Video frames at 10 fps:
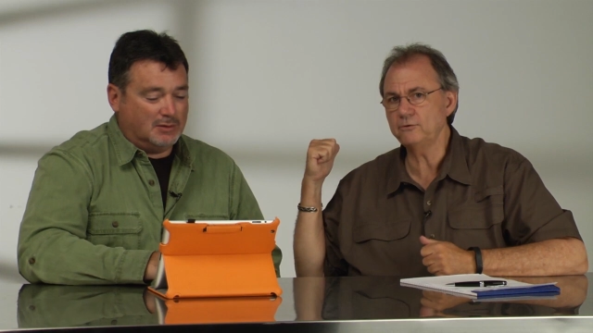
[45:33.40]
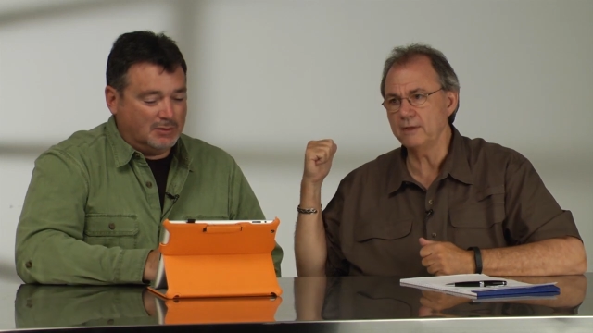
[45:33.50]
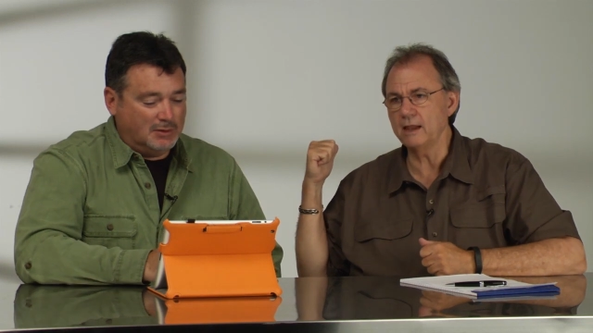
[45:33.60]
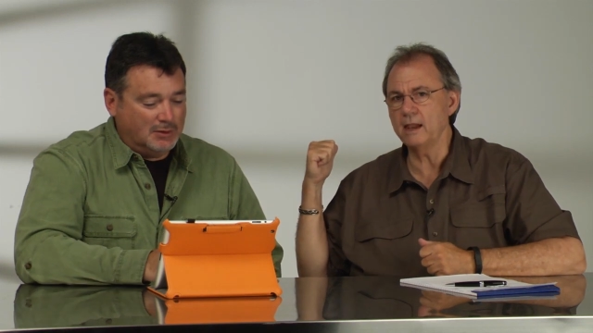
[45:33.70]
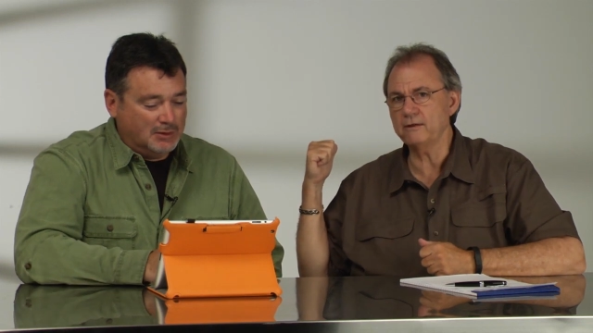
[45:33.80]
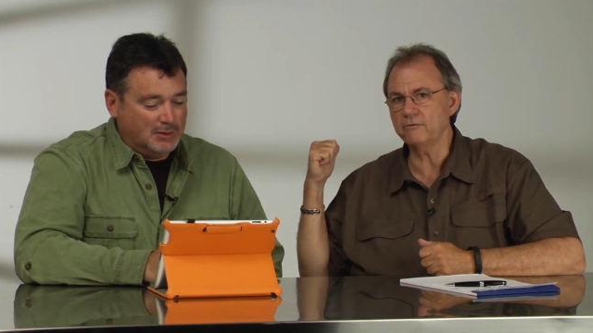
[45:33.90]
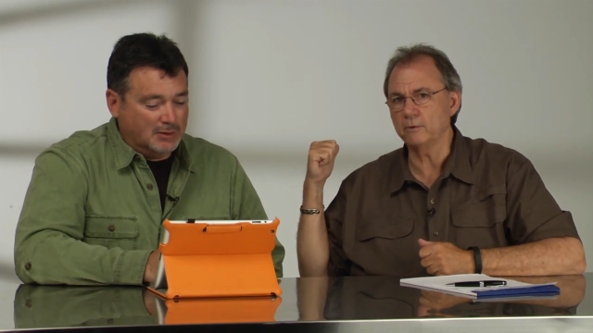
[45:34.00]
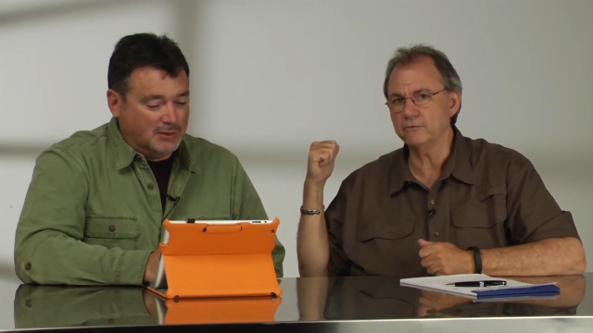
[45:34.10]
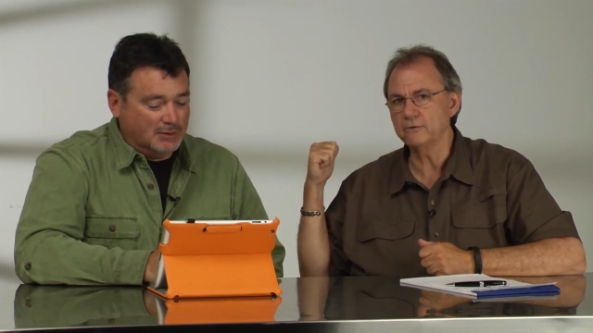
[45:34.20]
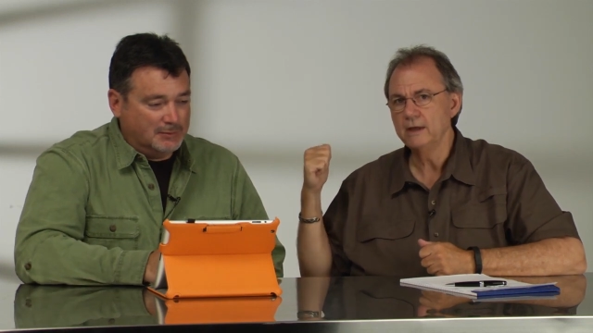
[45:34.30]
Speaker 1: to that light
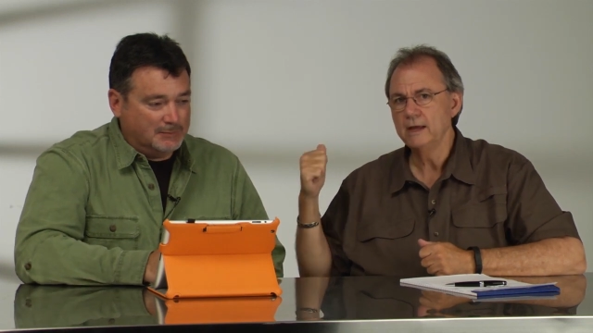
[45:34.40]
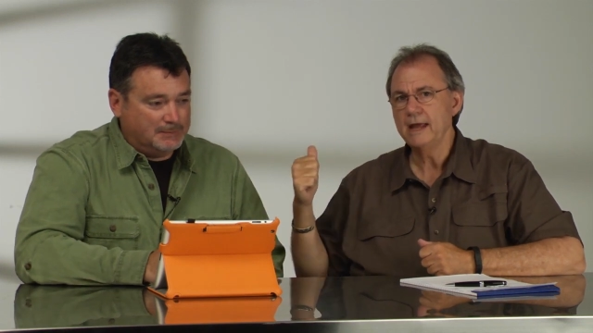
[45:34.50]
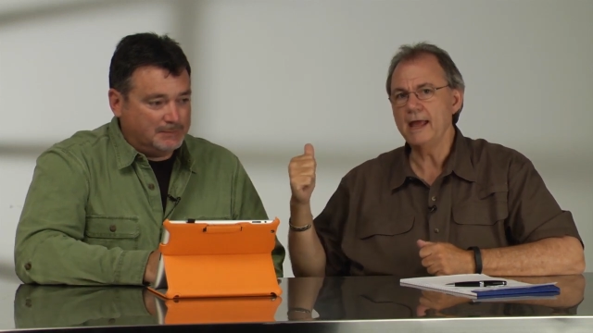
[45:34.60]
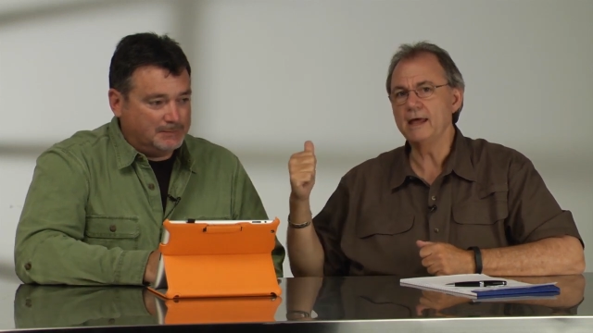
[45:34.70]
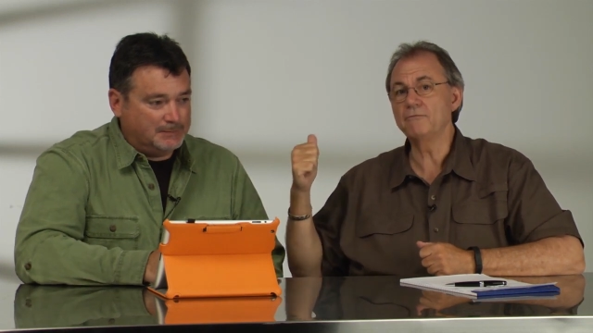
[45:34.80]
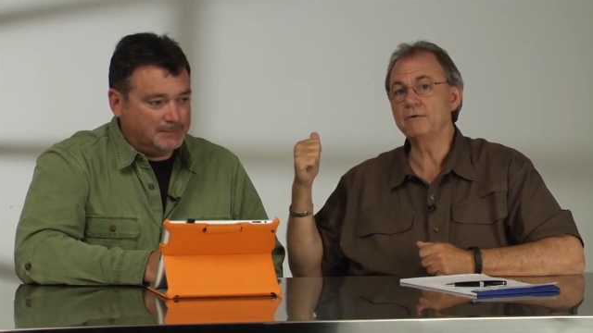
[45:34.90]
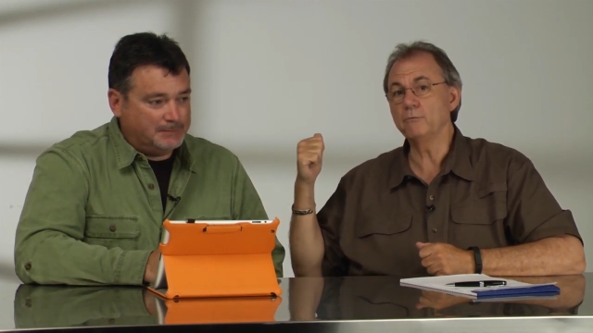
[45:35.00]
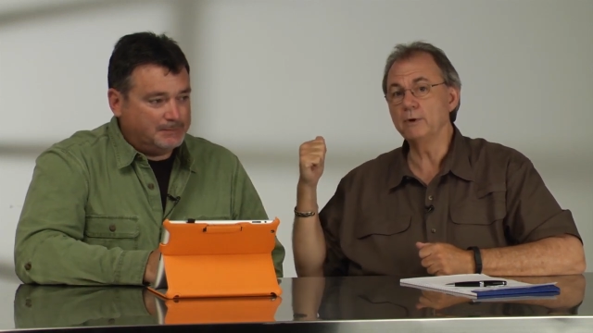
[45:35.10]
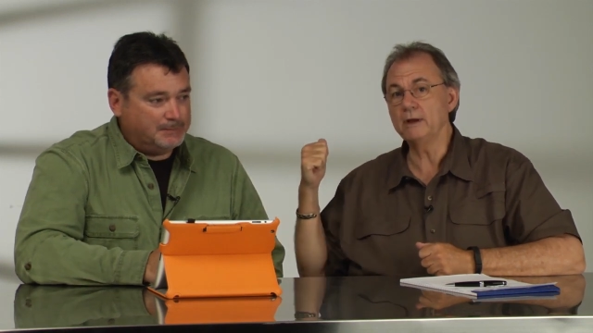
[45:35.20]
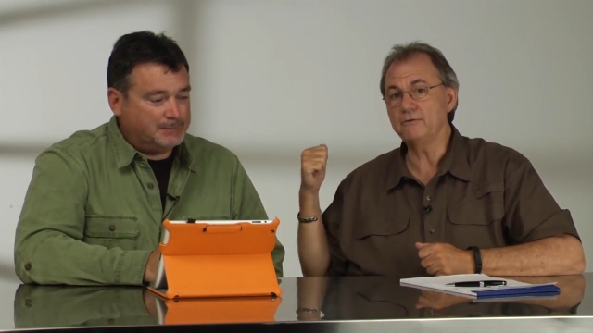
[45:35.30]
source. And if it
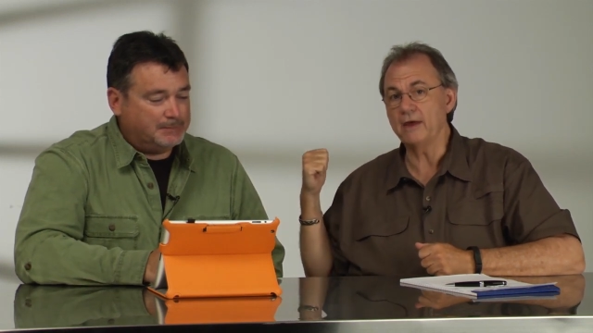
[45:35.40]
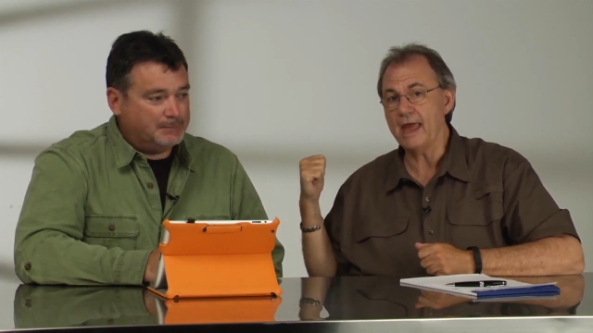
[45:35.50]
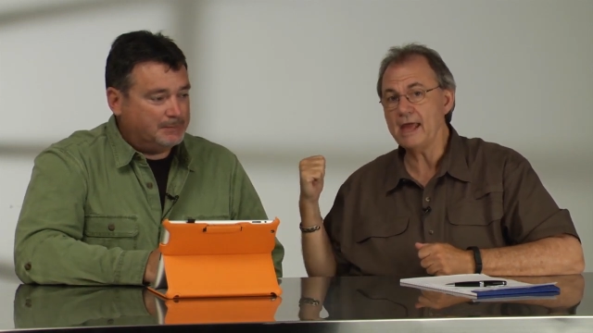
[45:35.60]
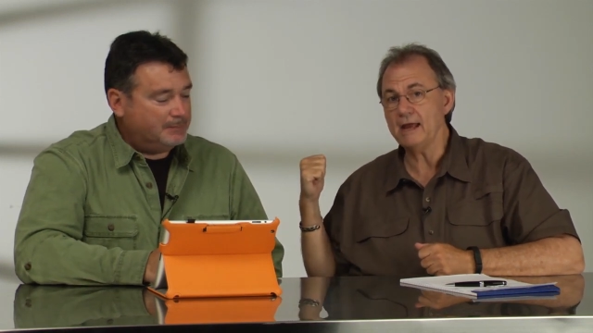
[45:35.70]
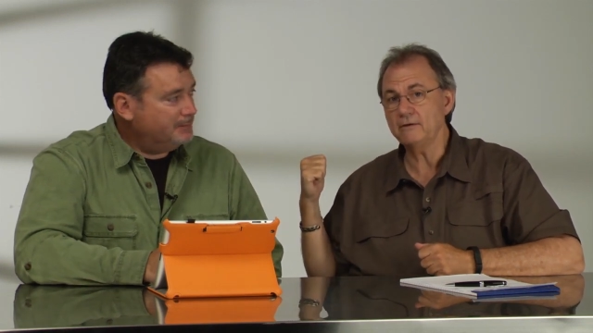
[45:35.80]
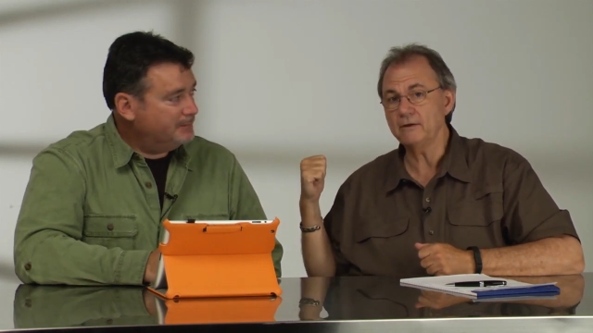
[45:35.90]
reads 8,